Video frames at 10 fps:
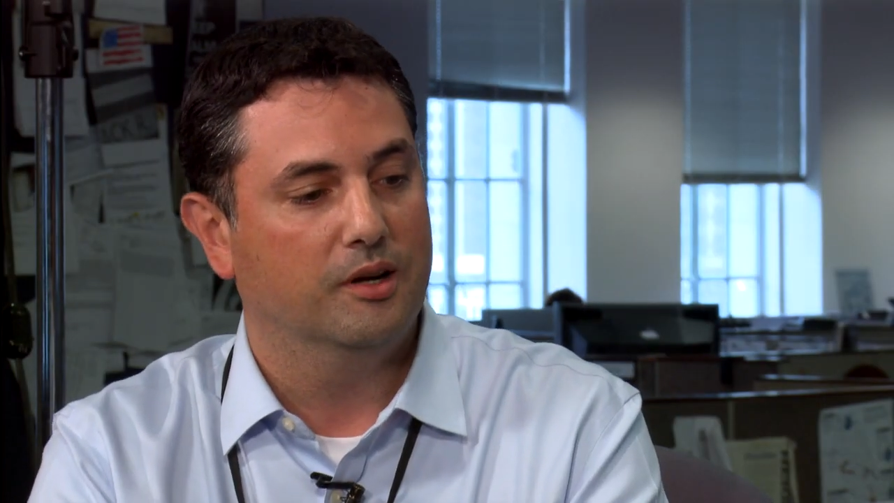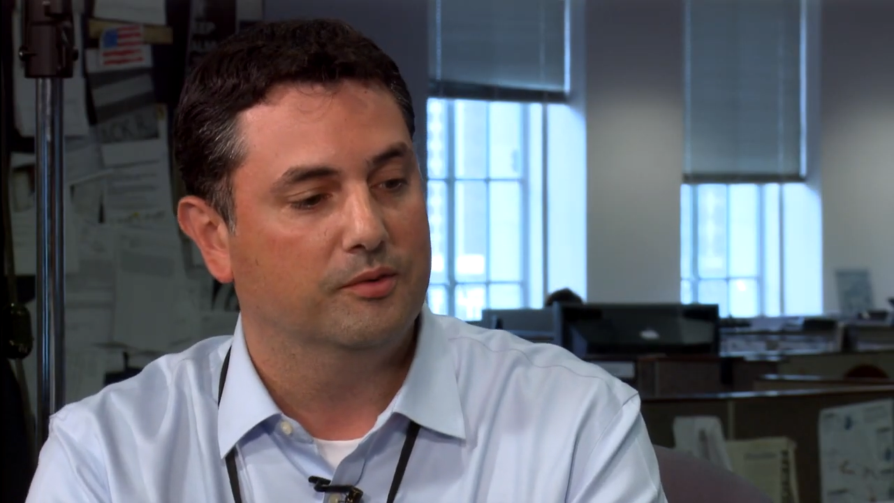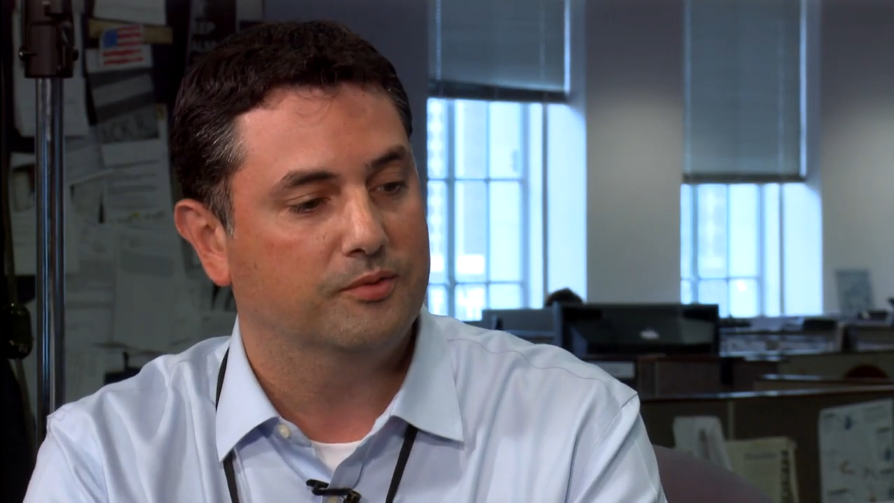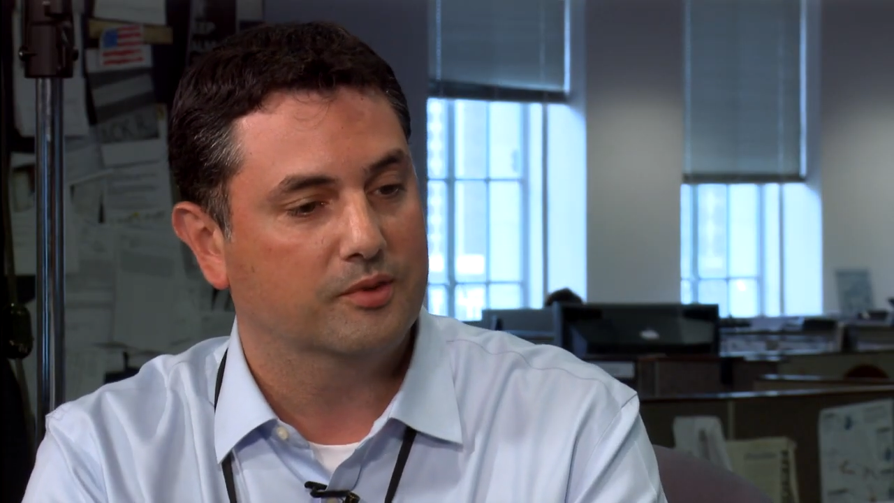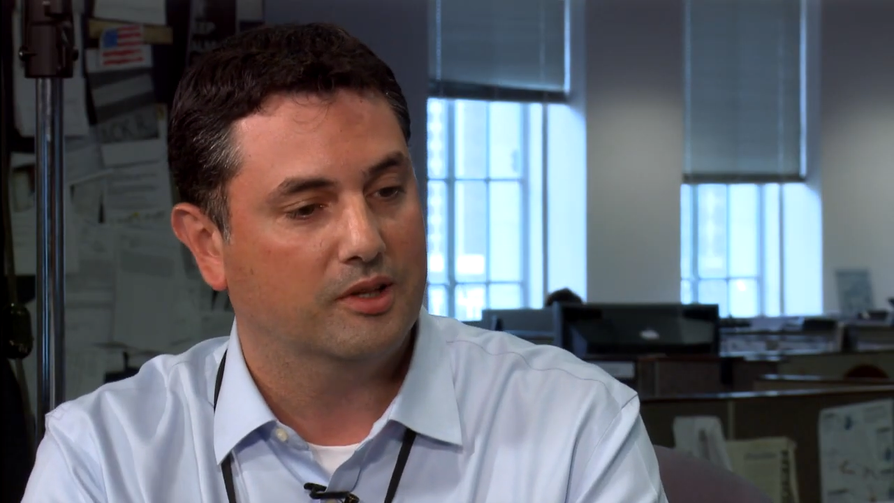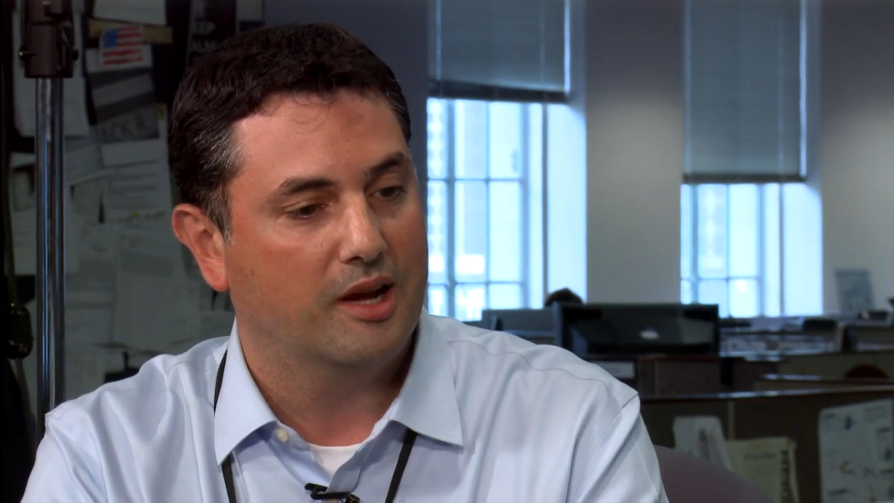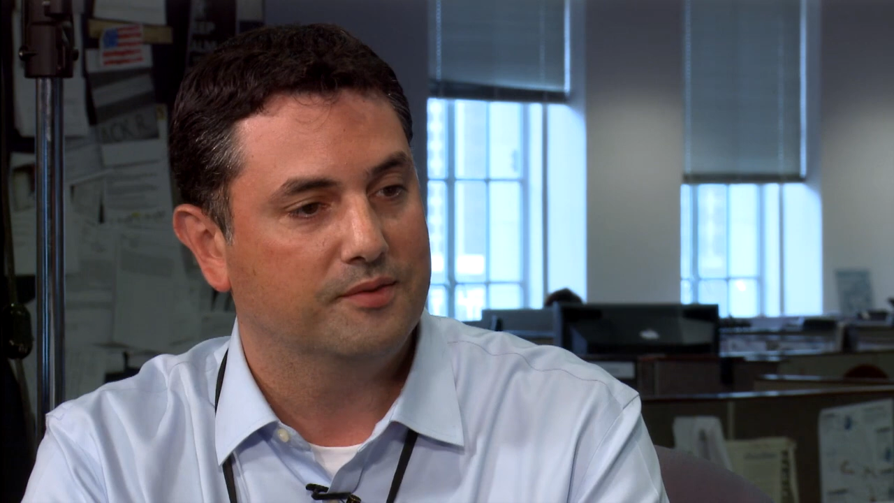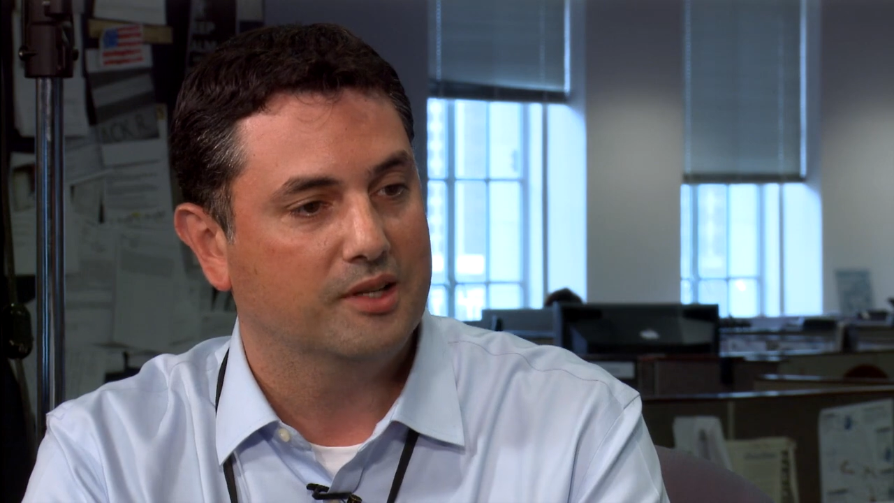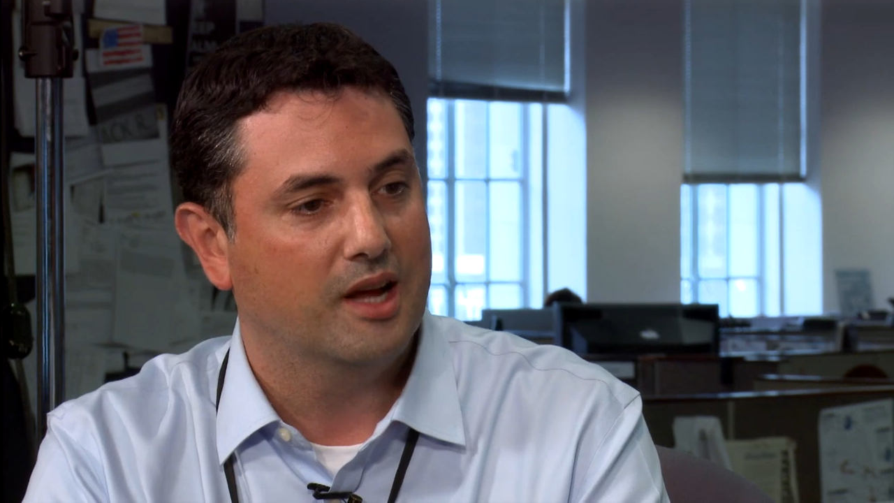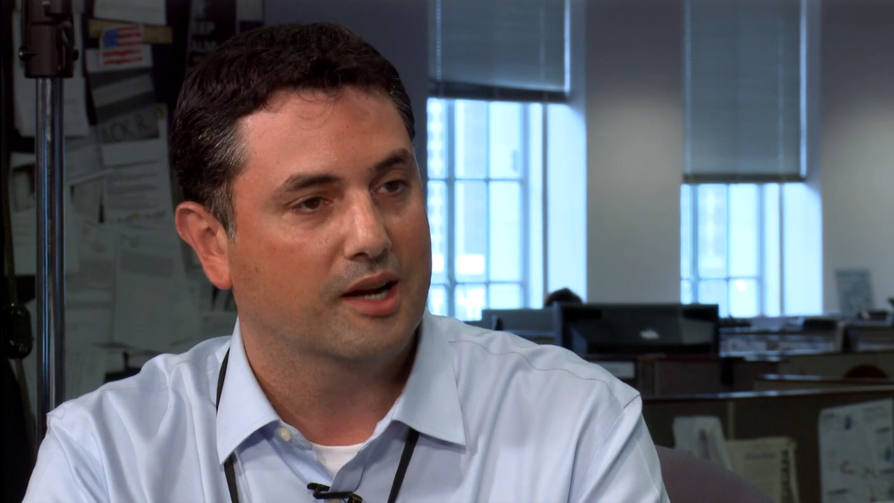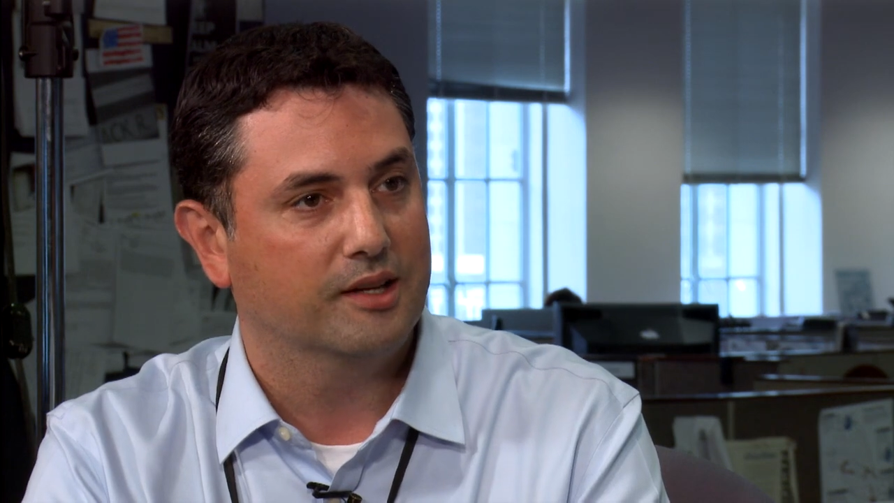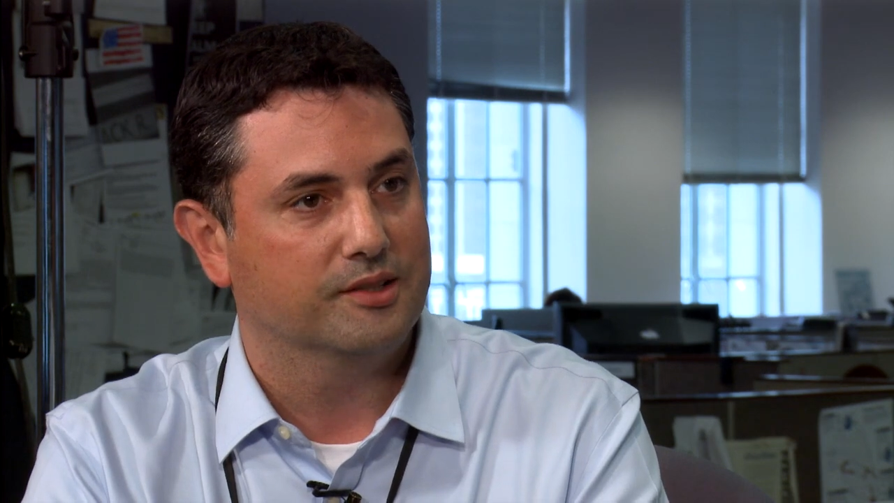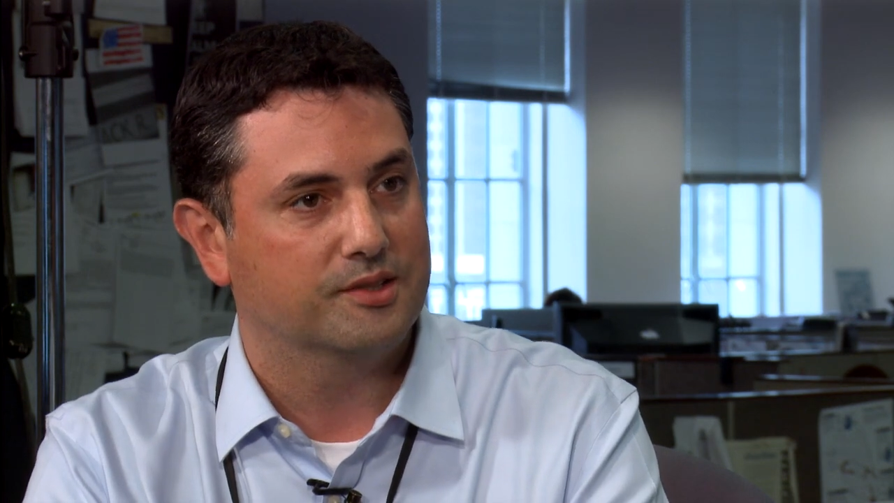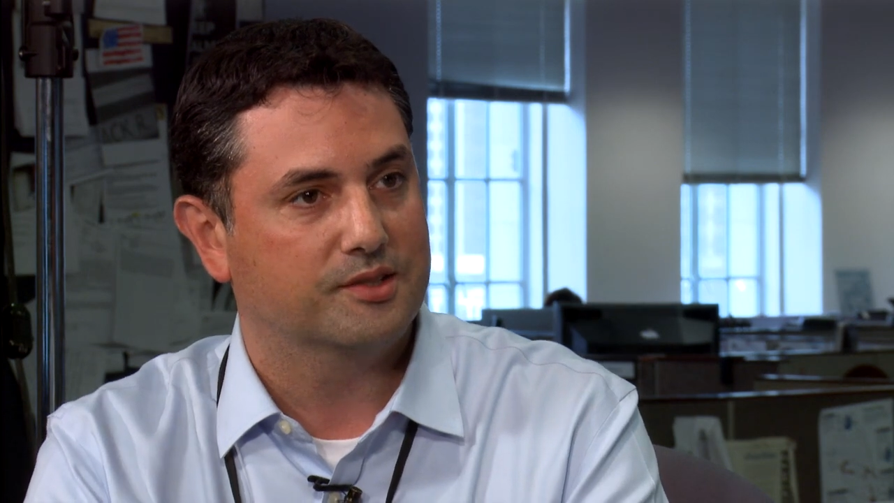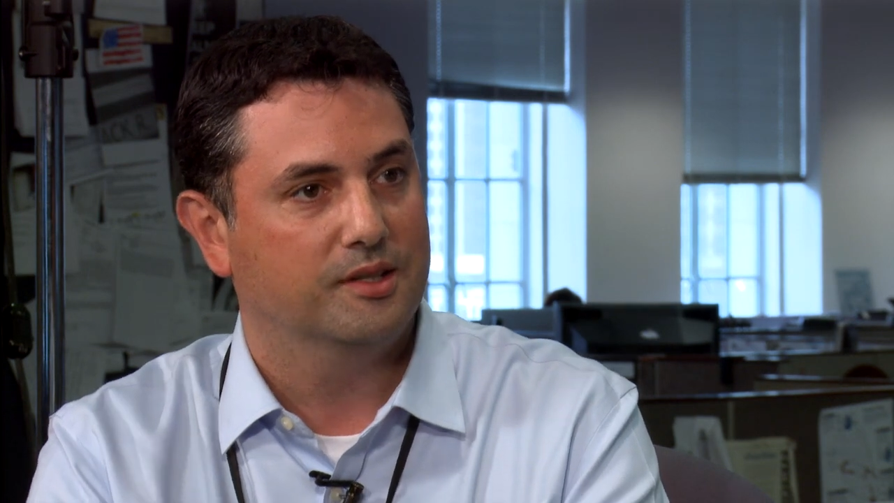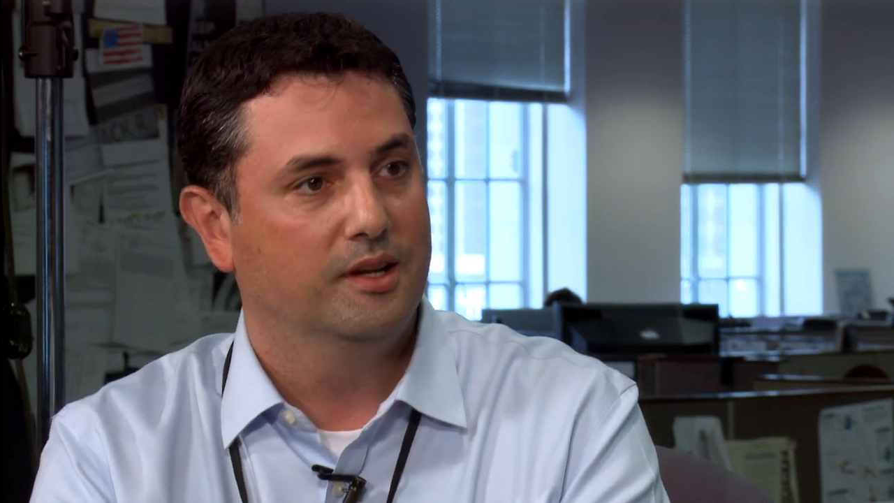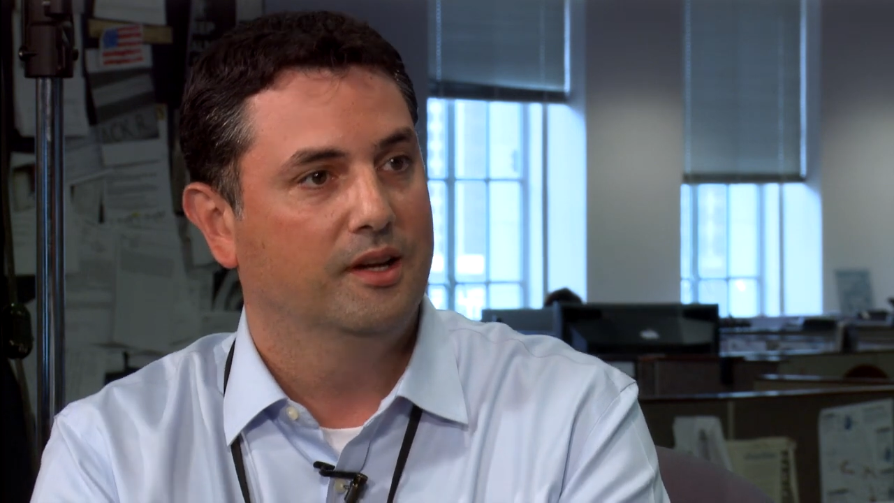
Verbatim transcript: of Clive Tanaka's